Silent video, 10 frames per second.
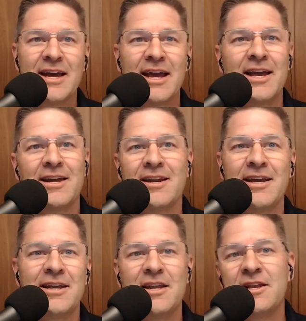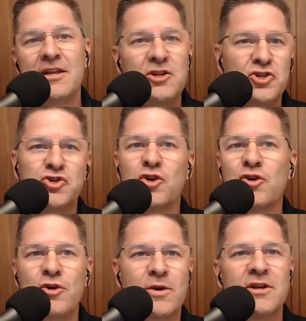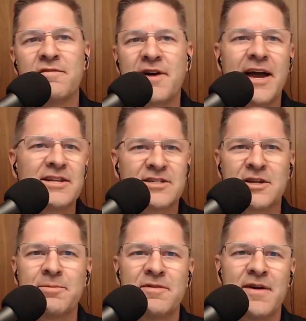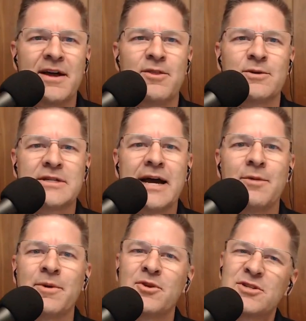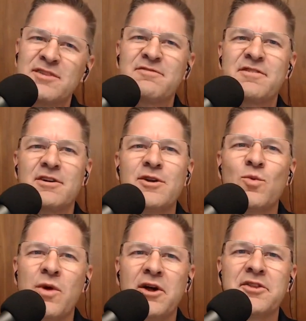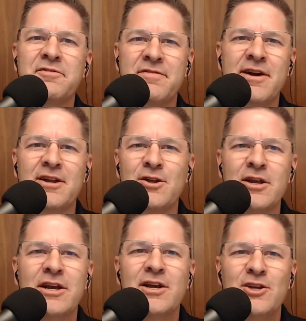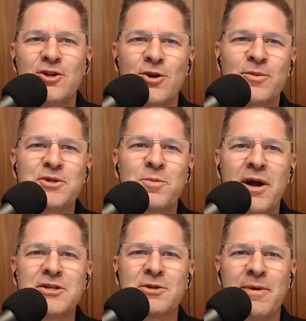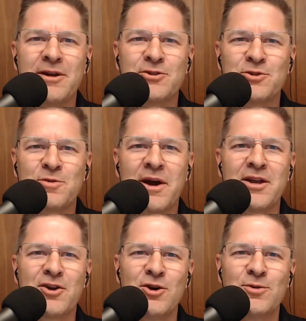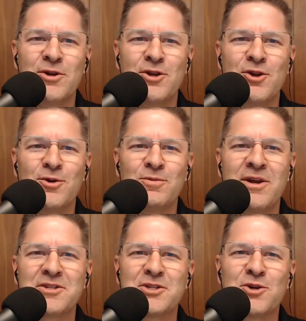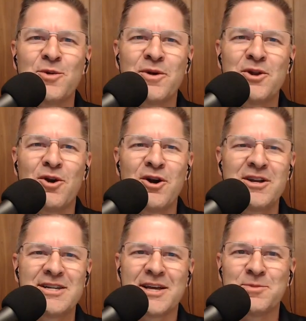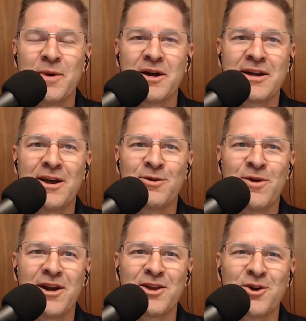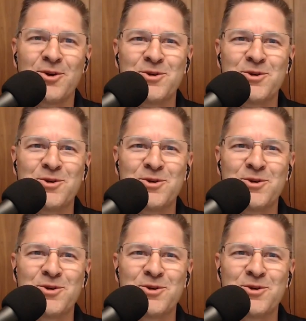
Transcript: And it, sure you can divide and subdivide those out, but those have very well defining. You don't want your project managers writing code, and you don't necessarily want your architects bogged down in writing code.